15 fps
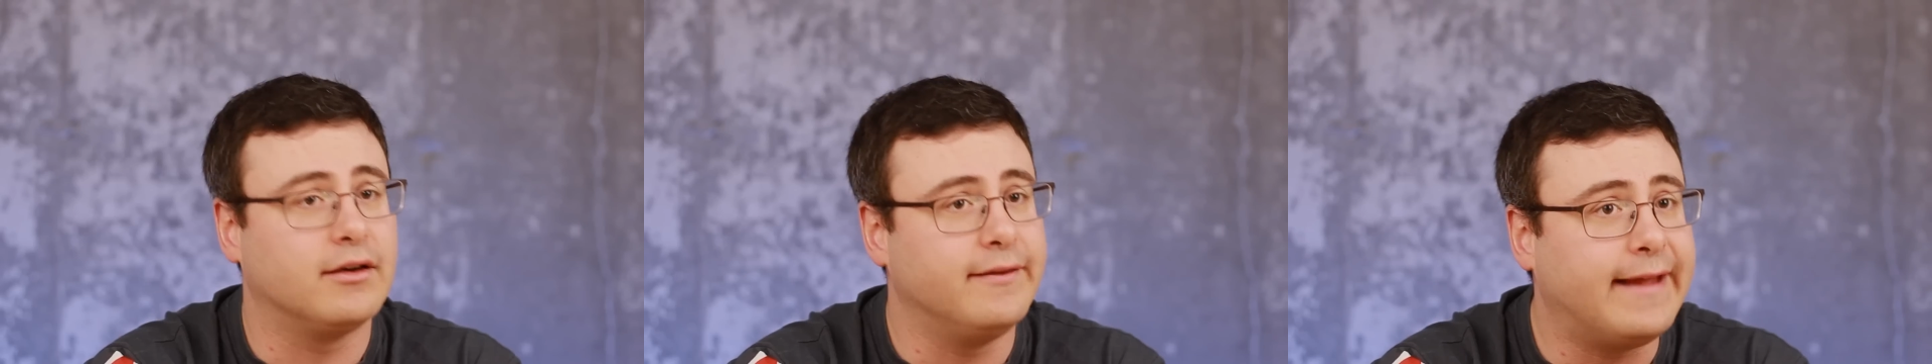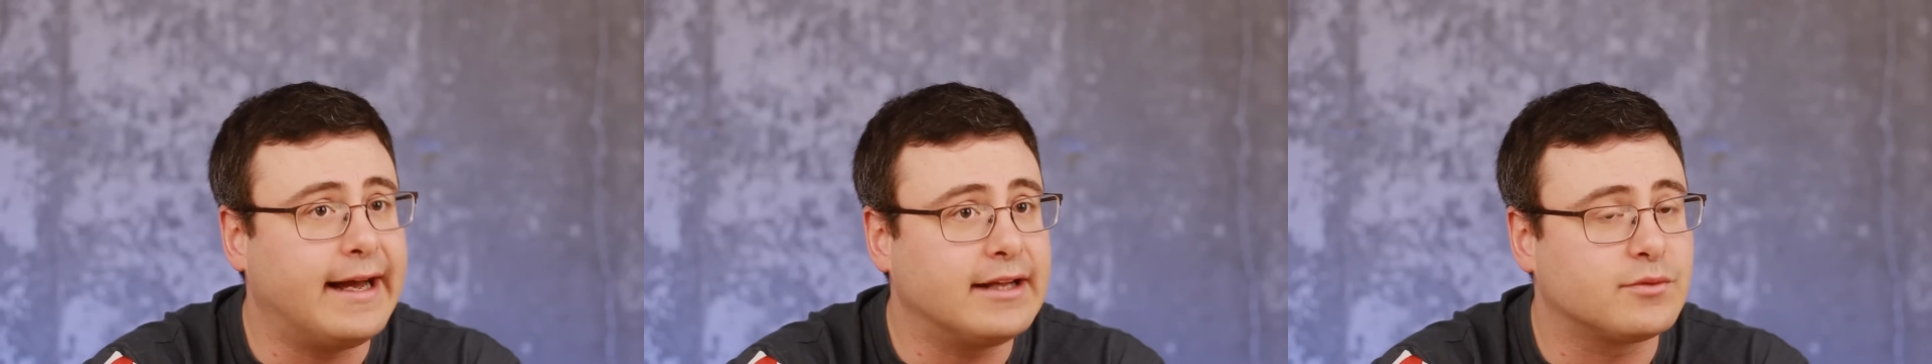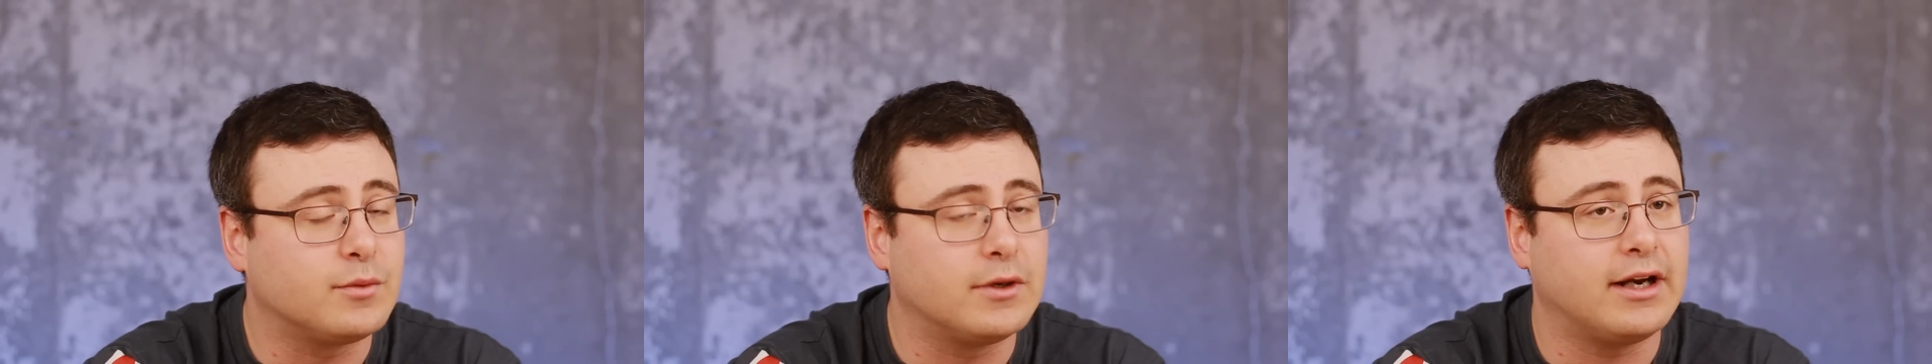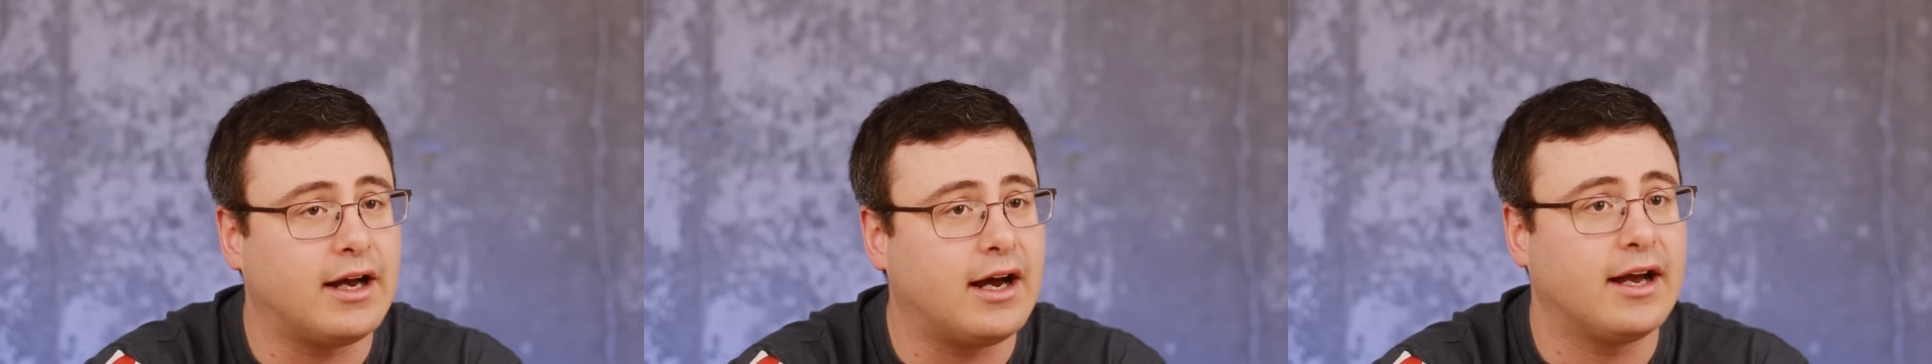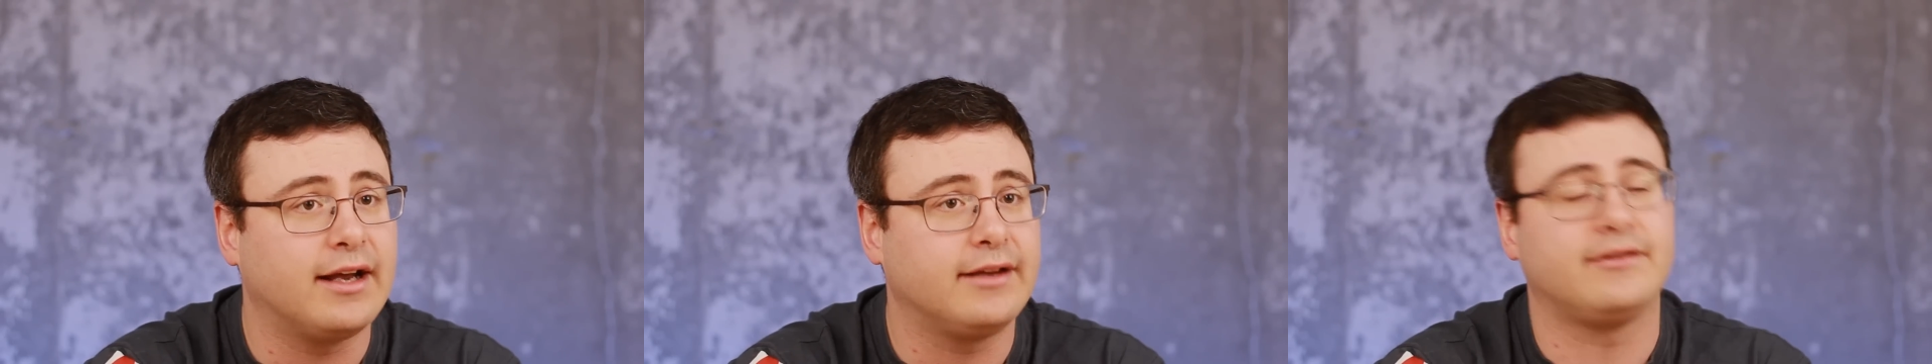and that's what
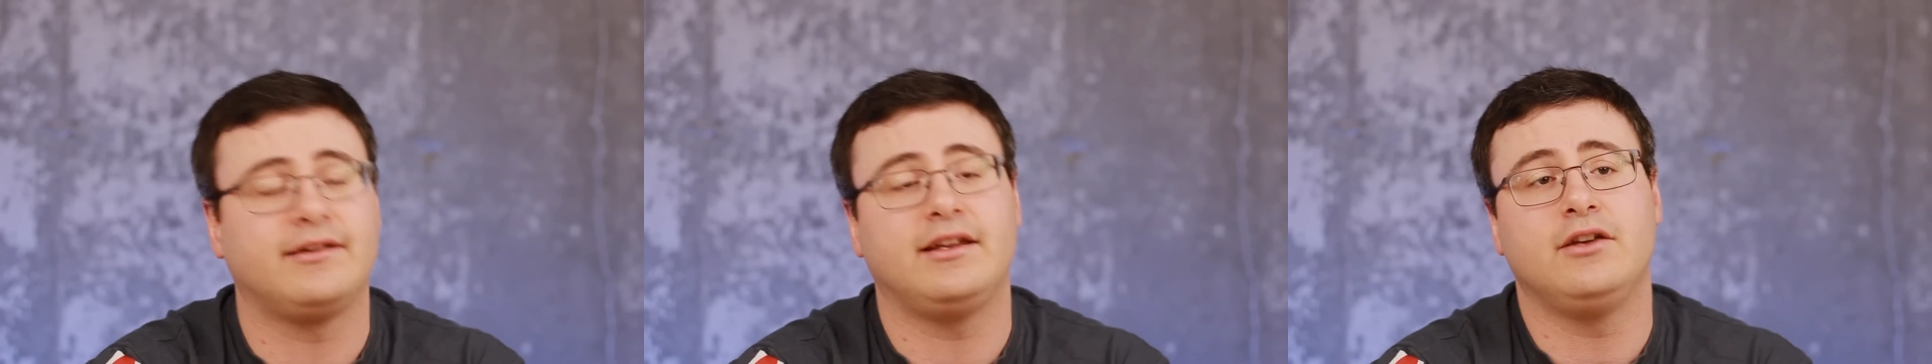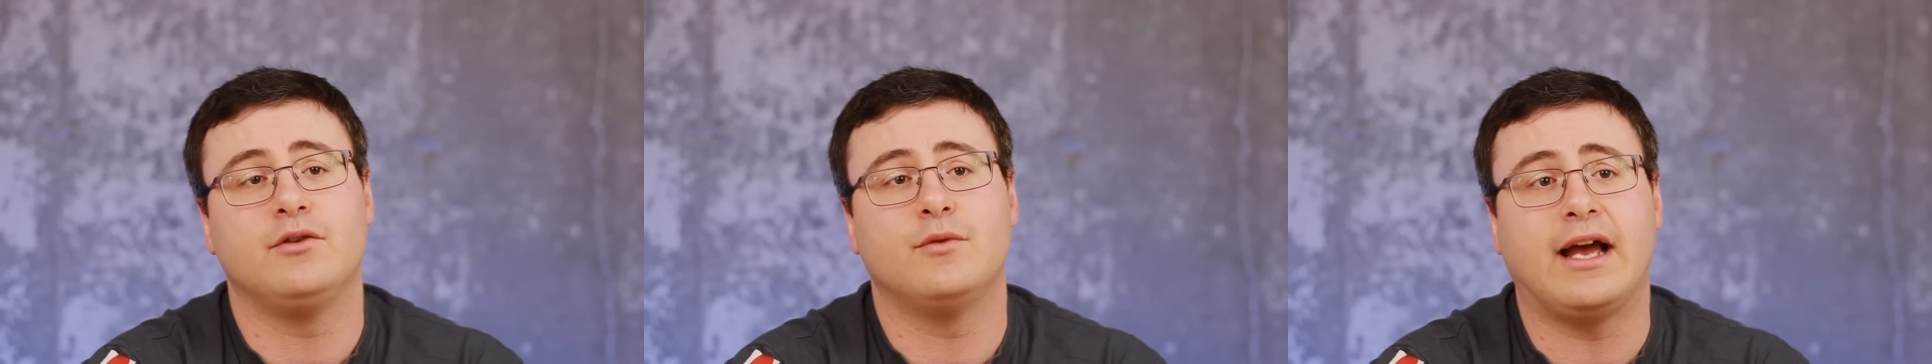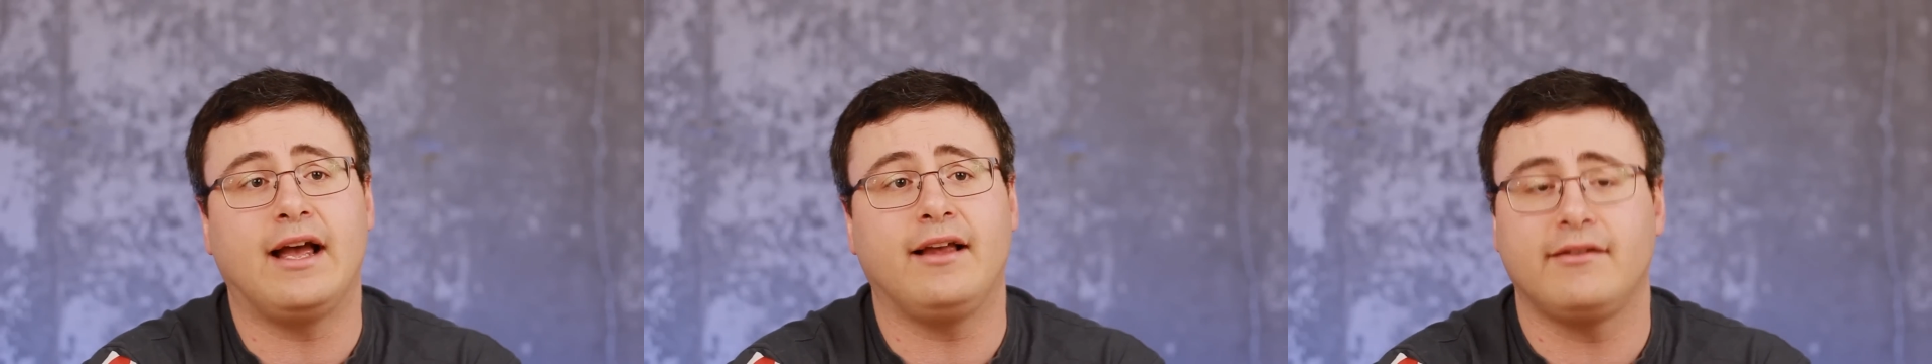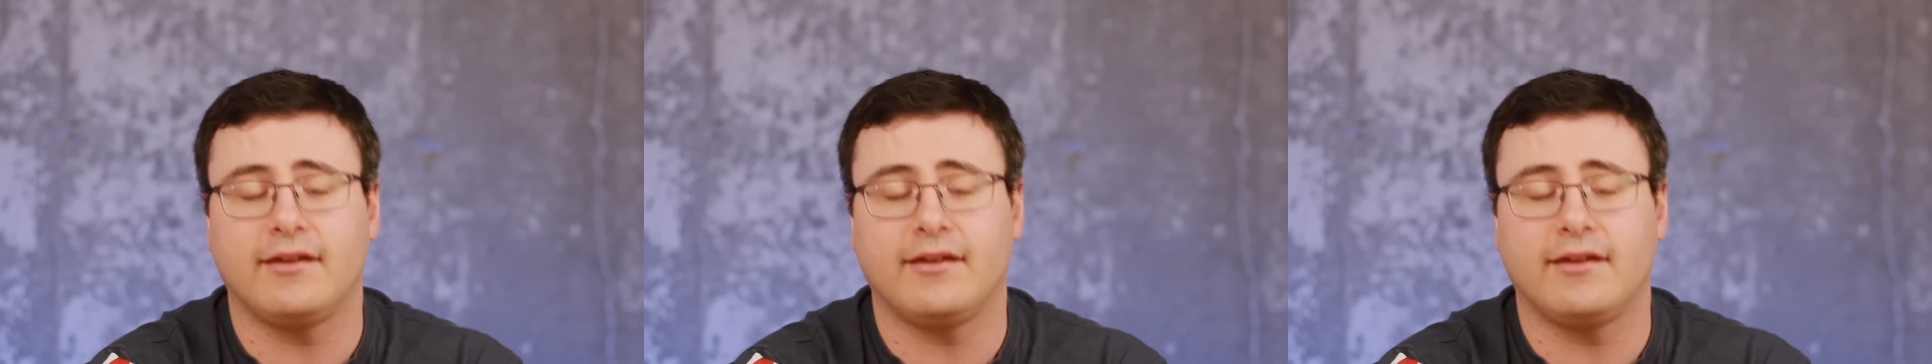I see you as,